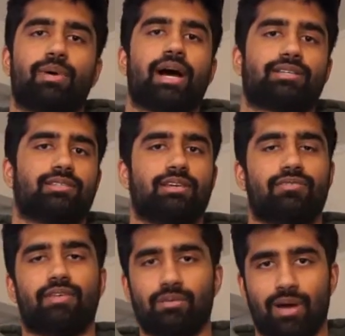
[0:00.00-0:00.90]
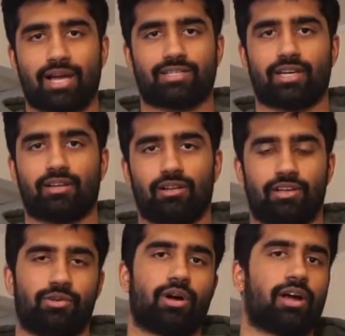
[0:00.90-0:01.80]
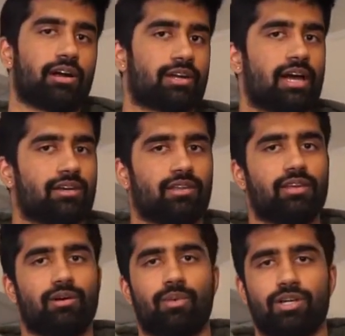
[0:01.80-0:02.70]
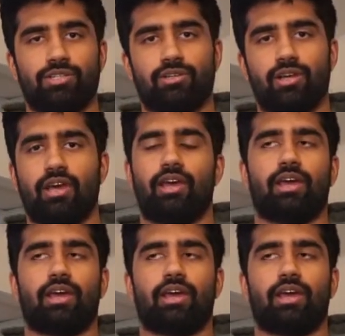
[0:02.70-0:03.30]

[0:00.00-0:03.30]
pass the feedback signal into our error calculator module.